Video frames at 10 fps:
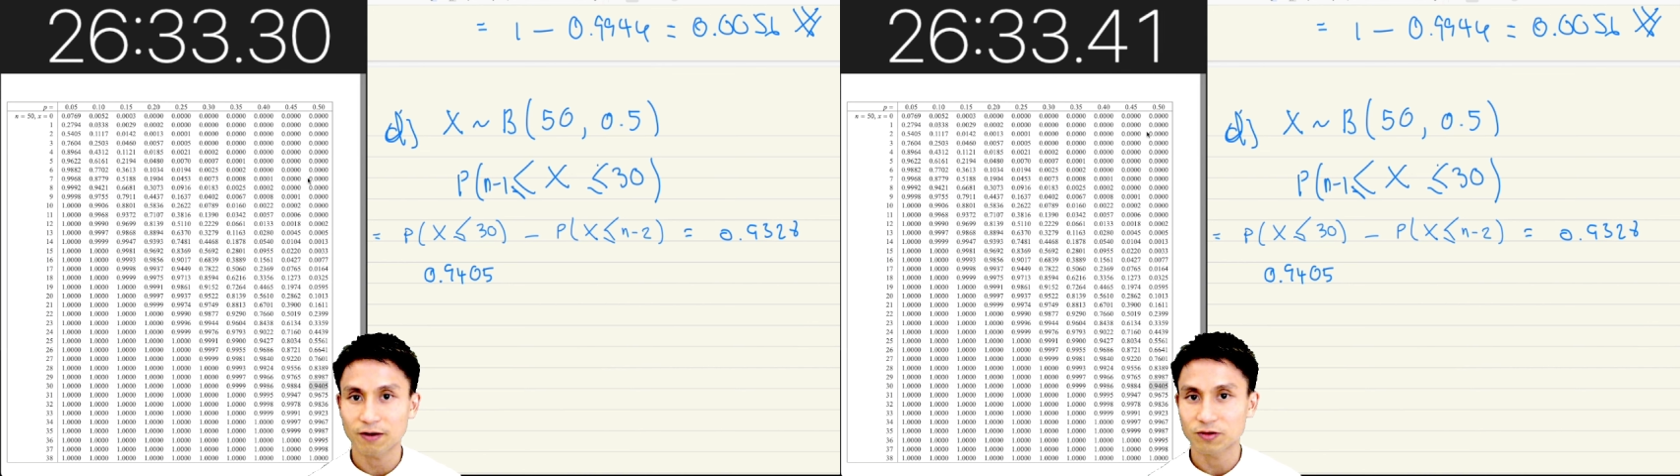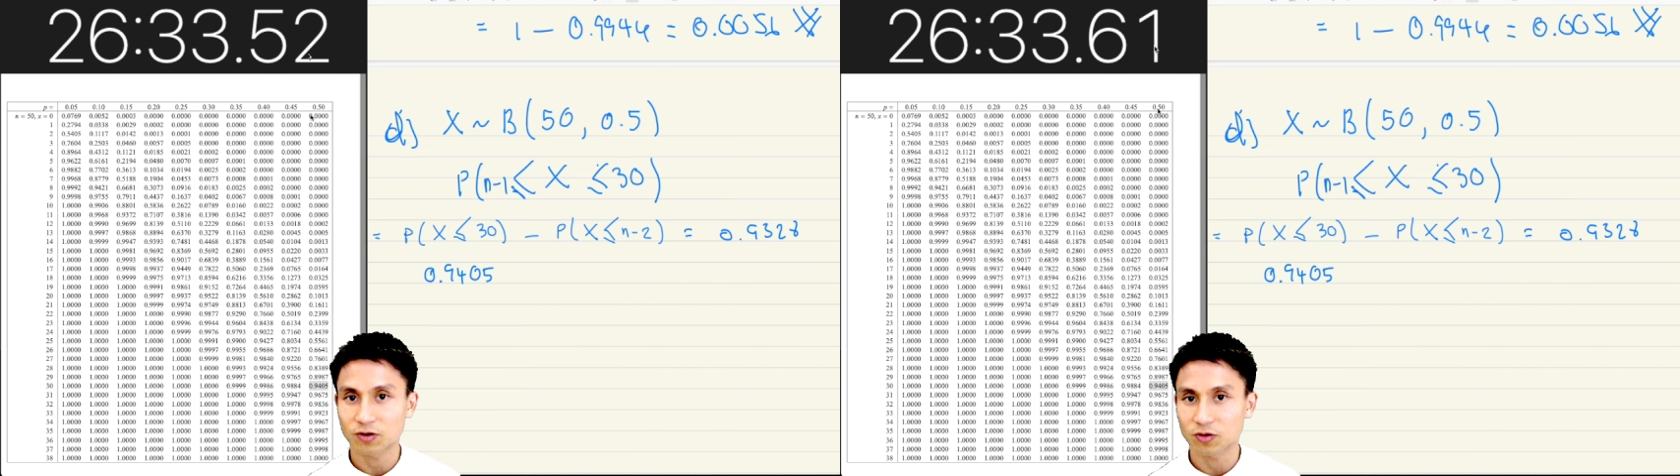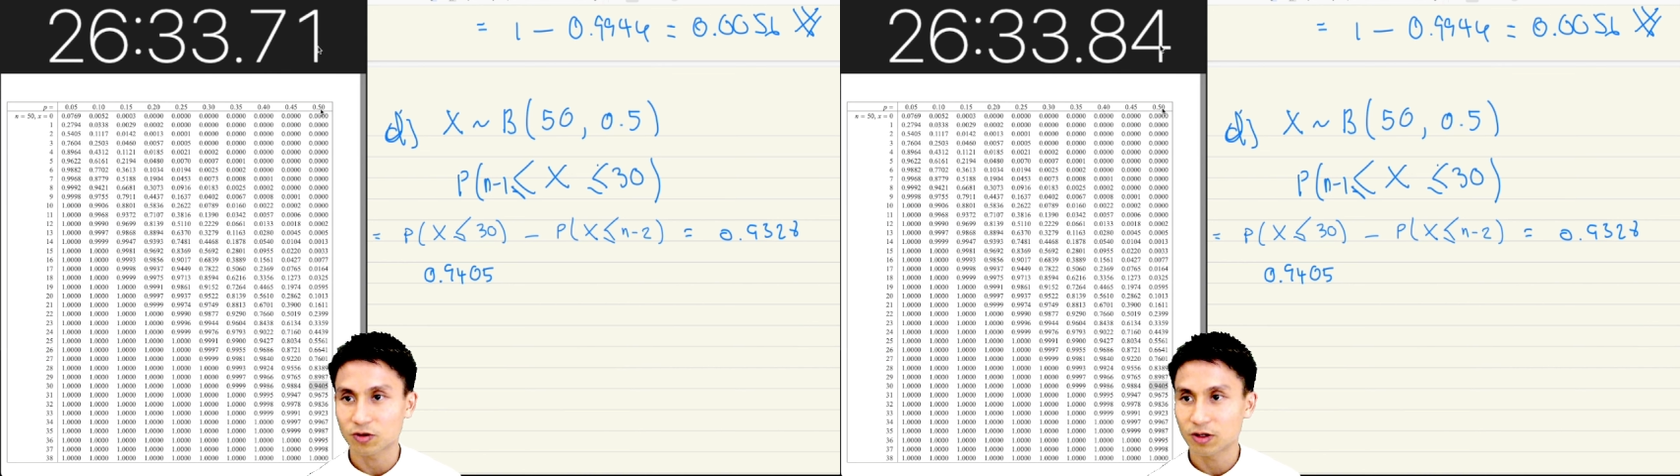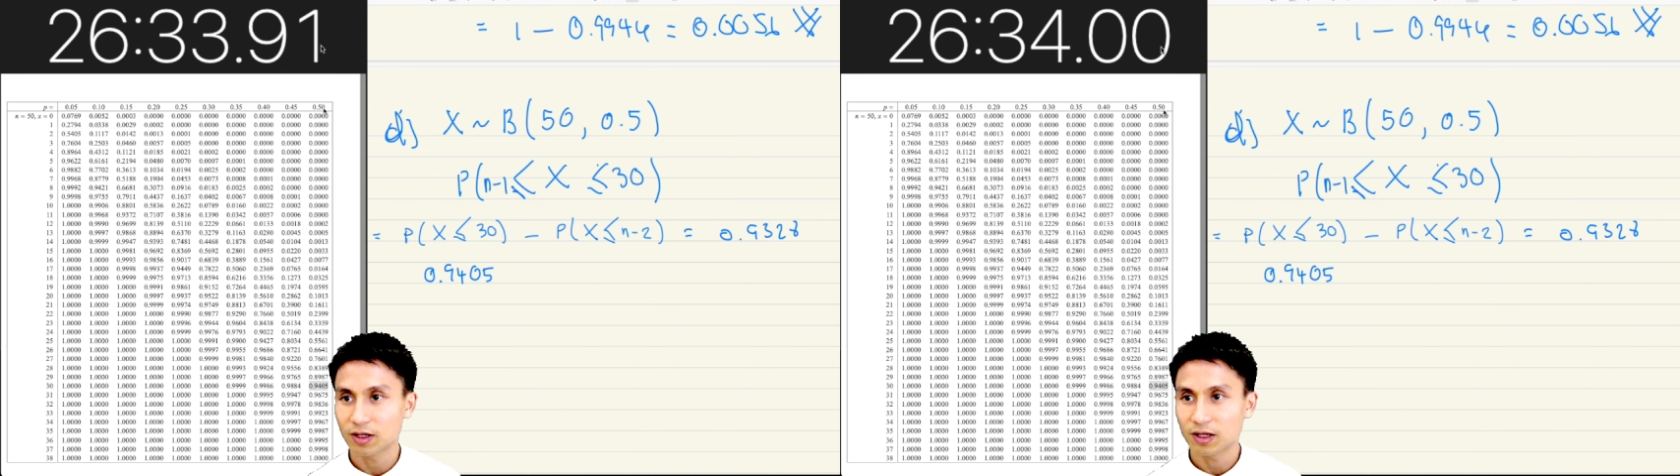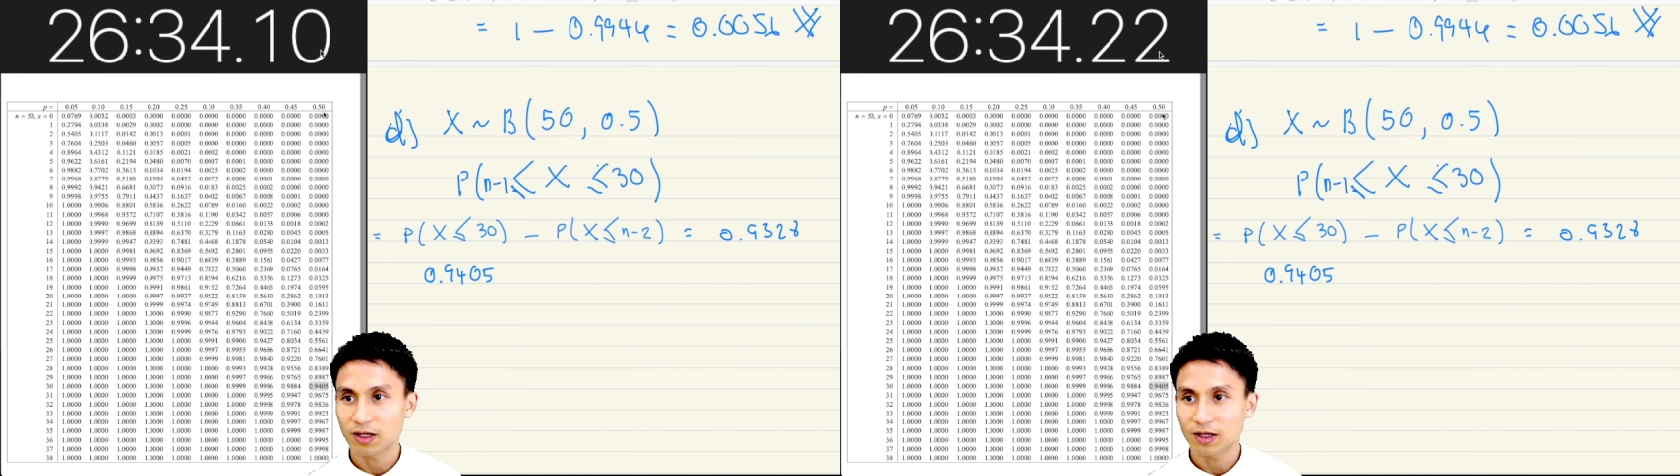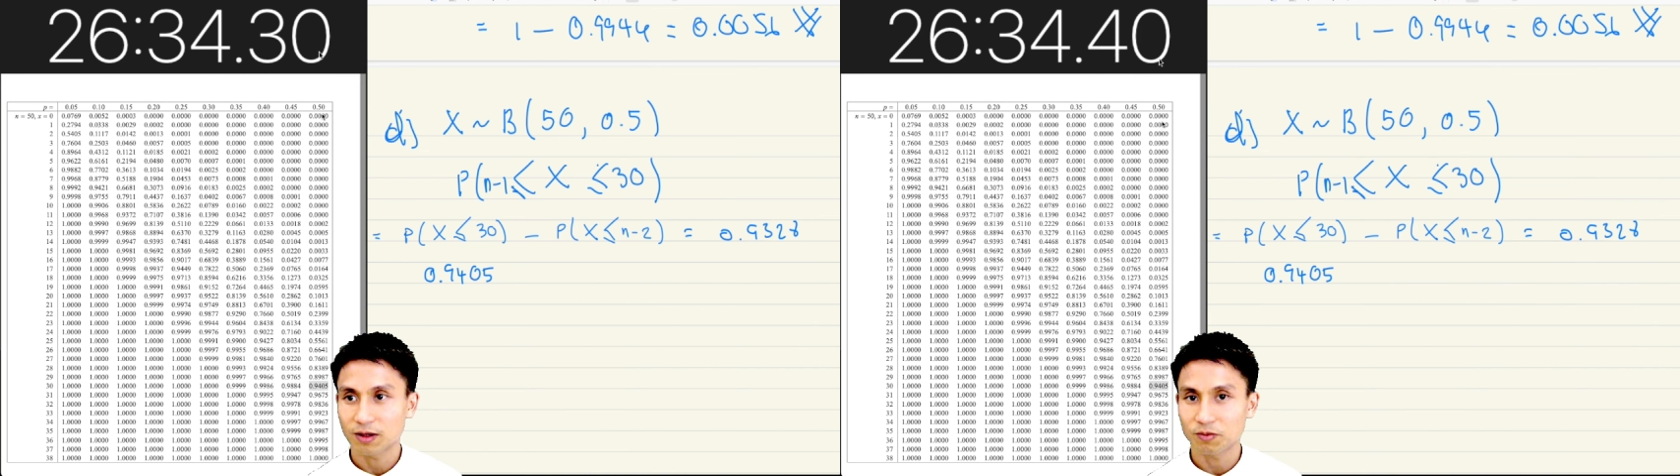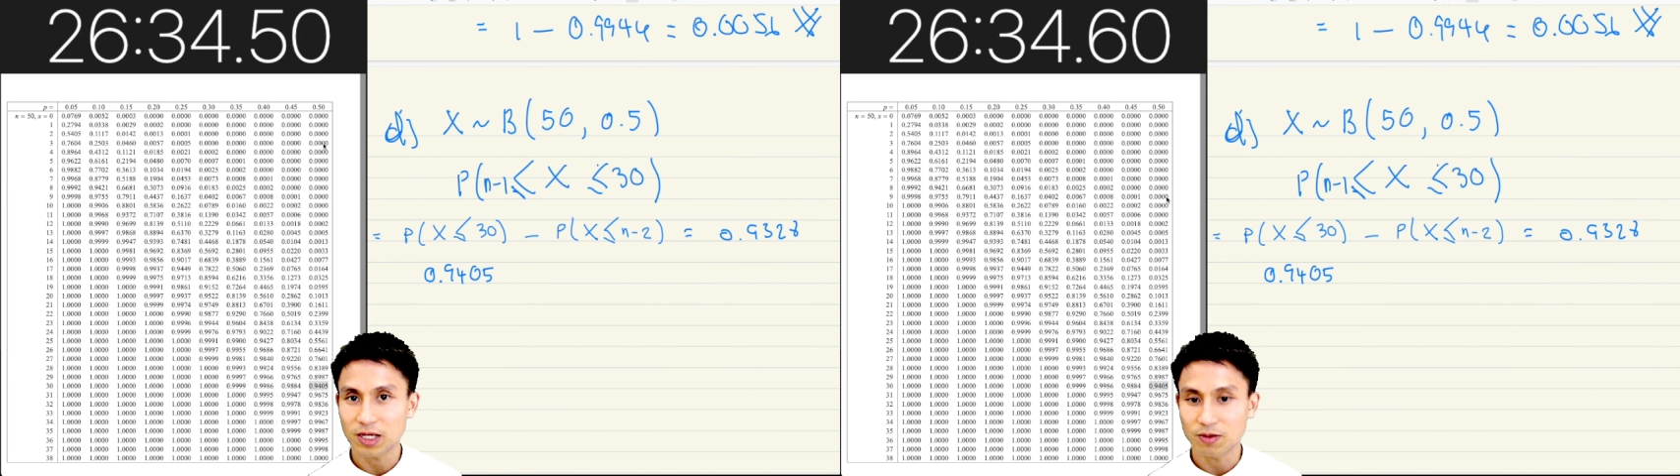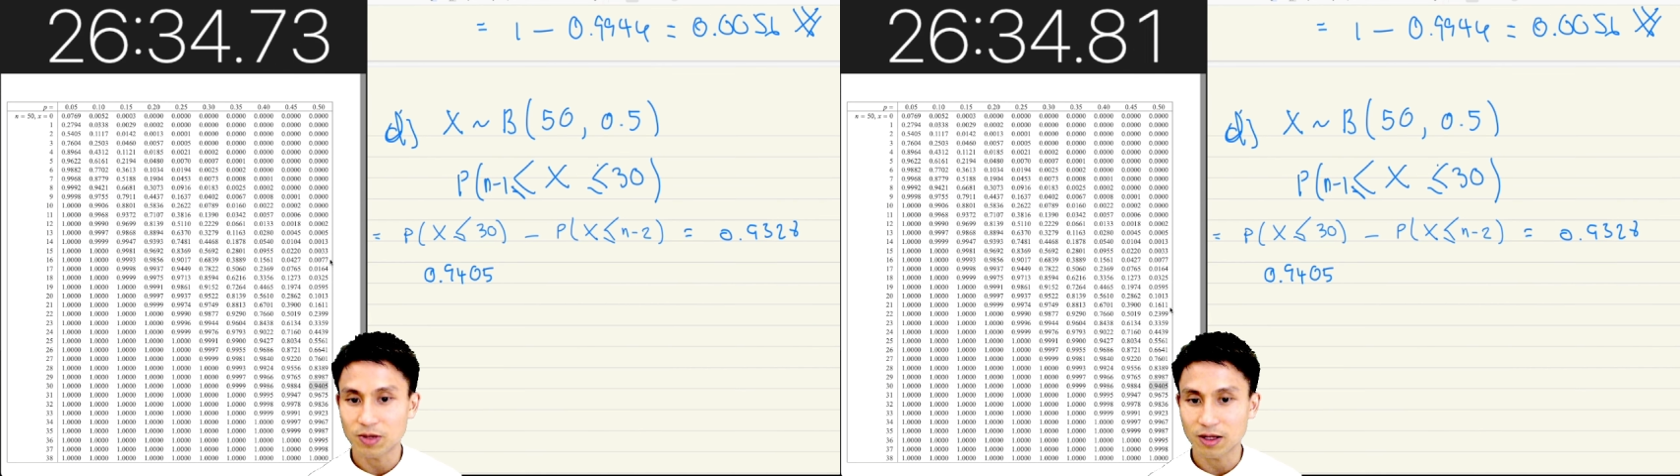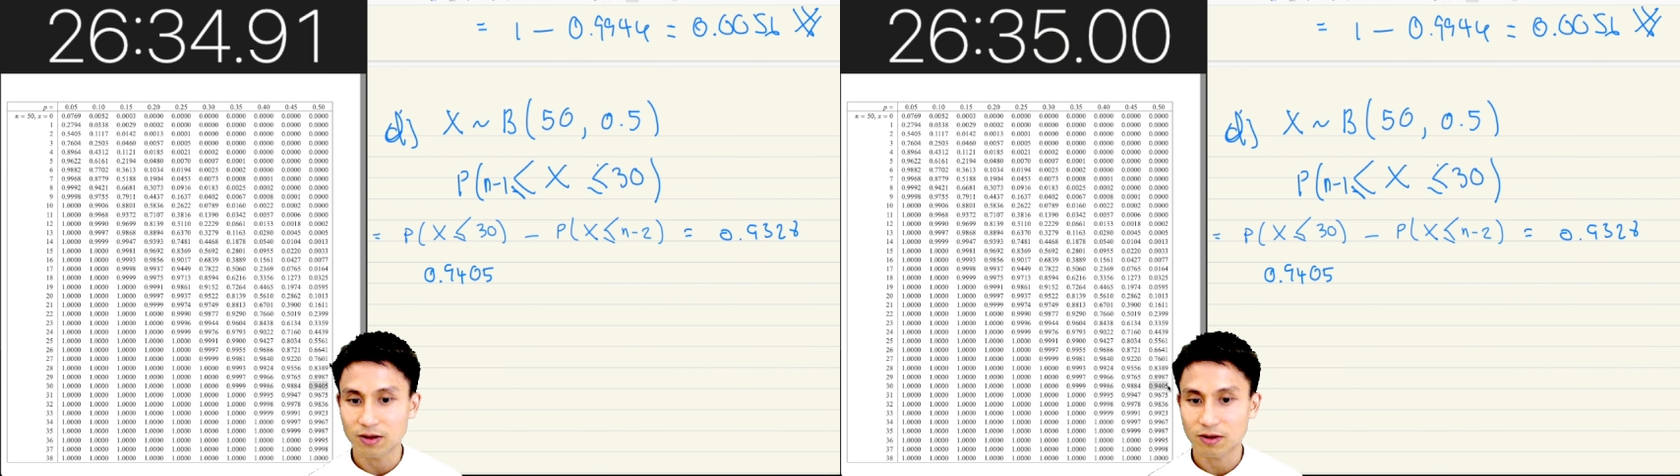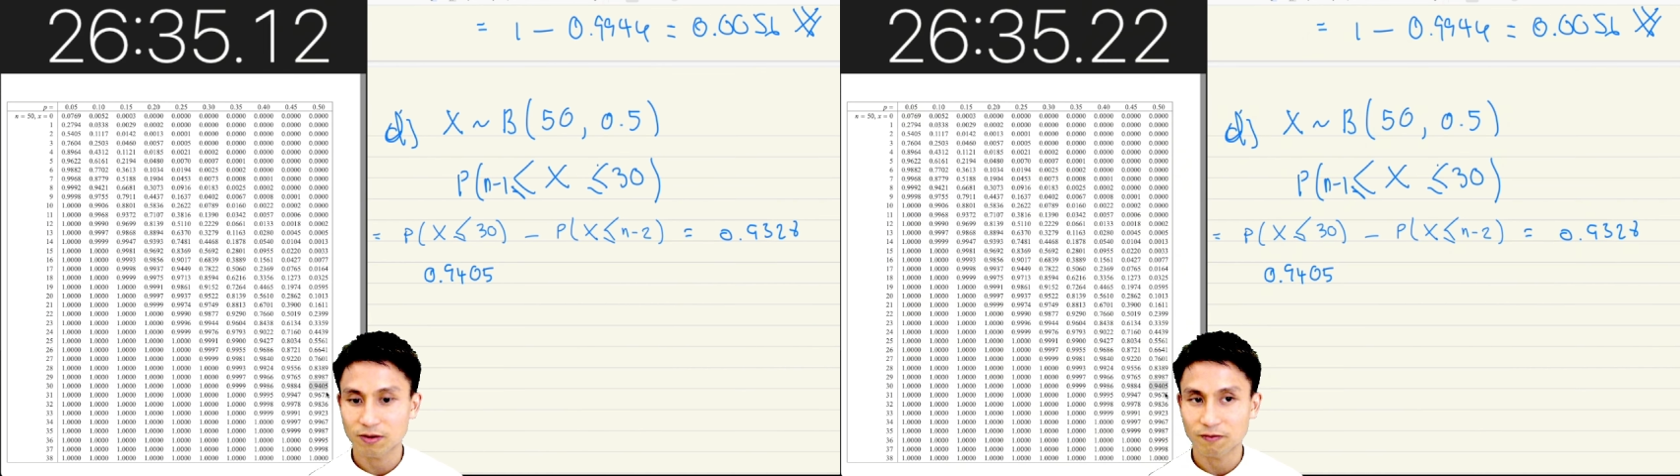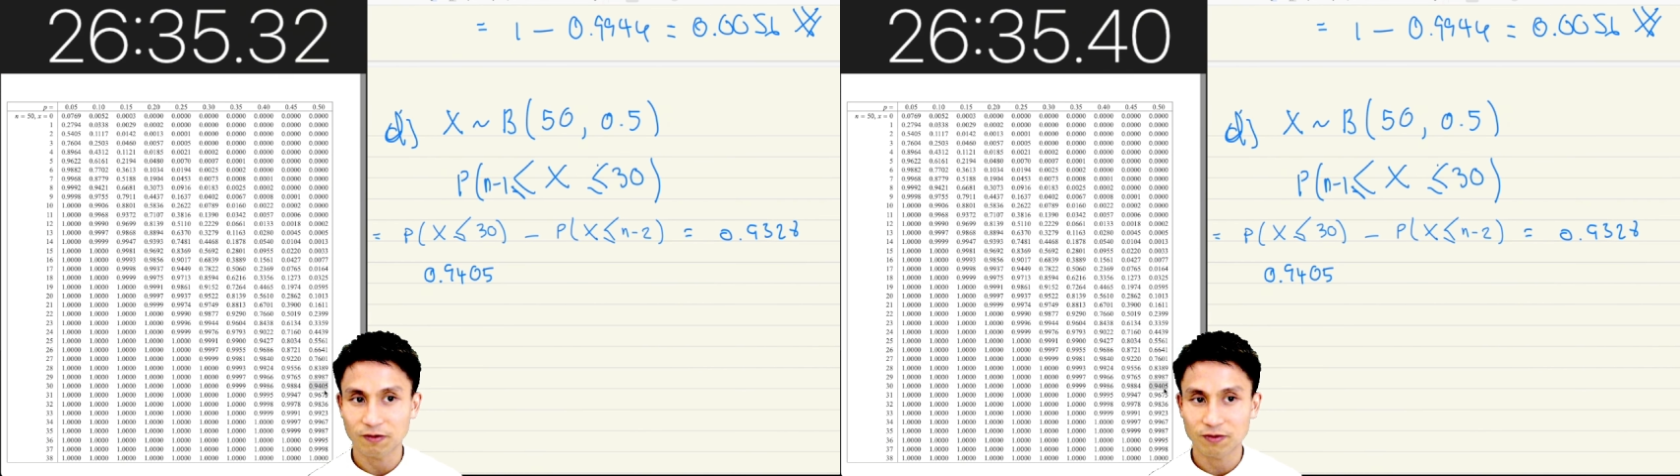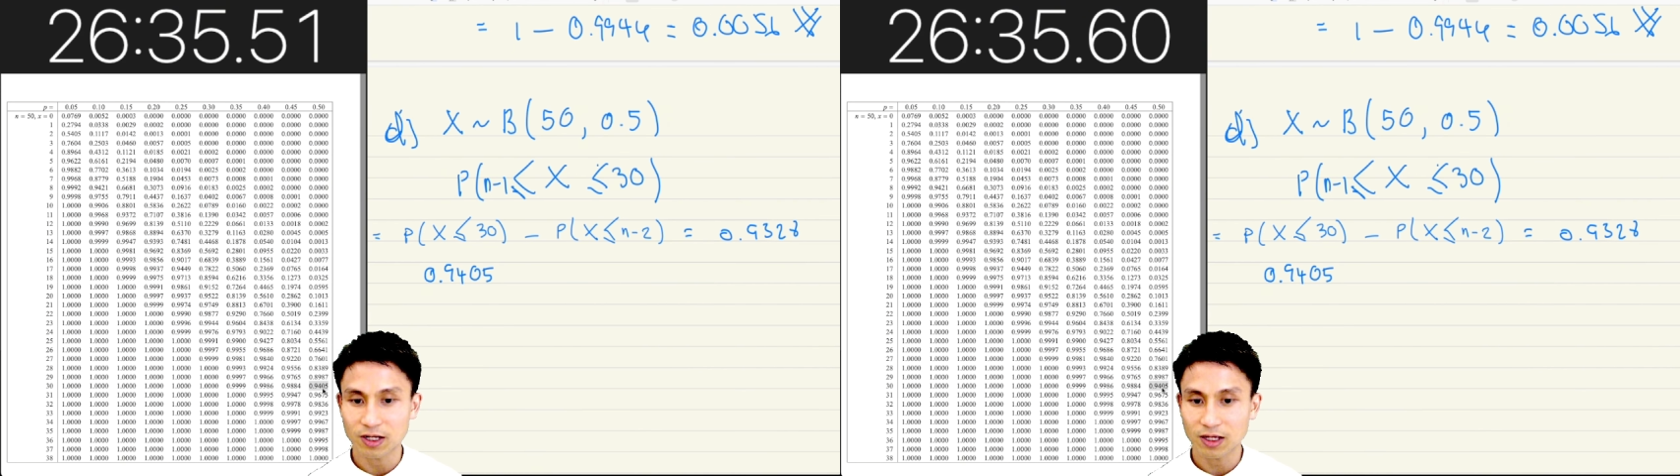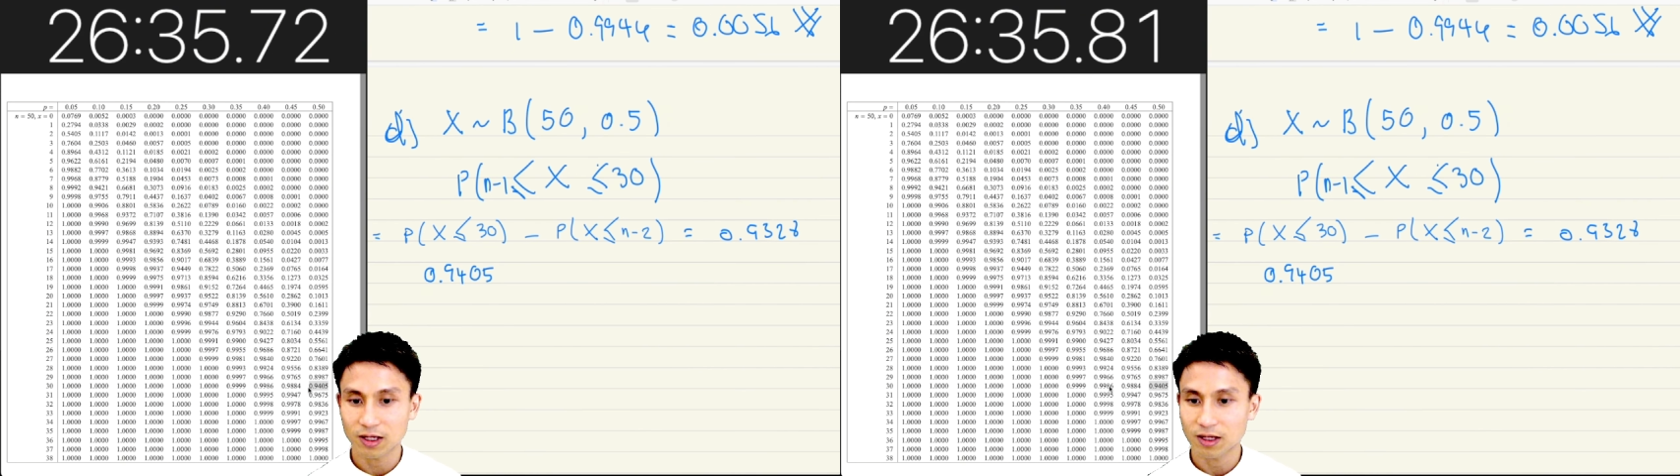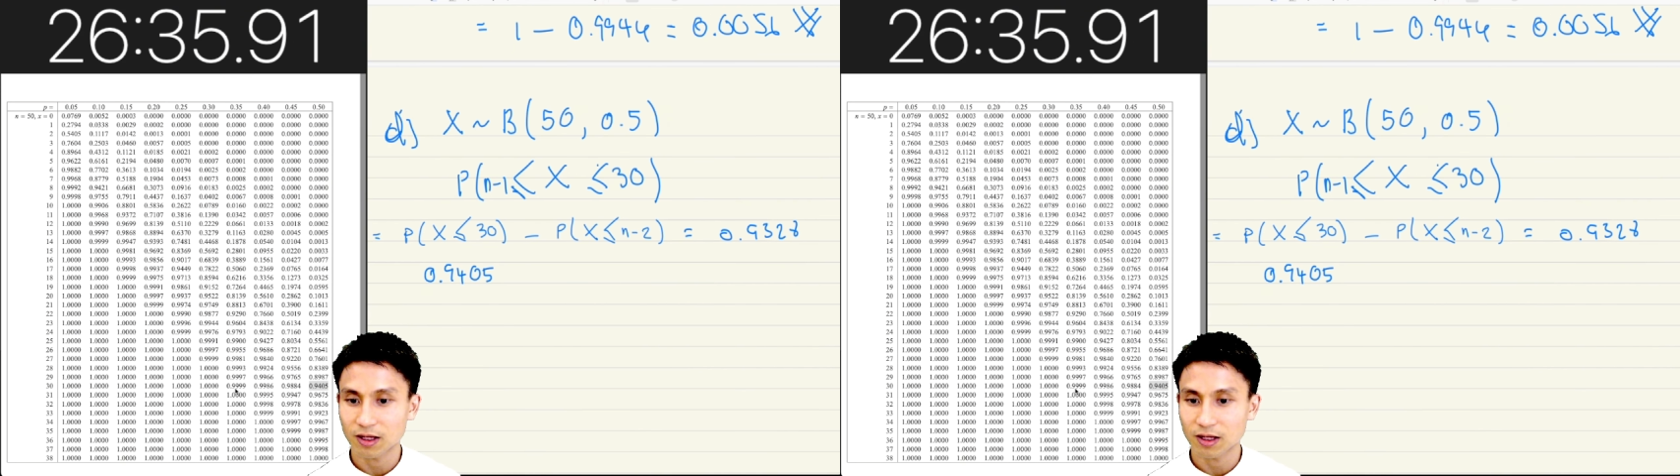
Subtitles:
So p being 50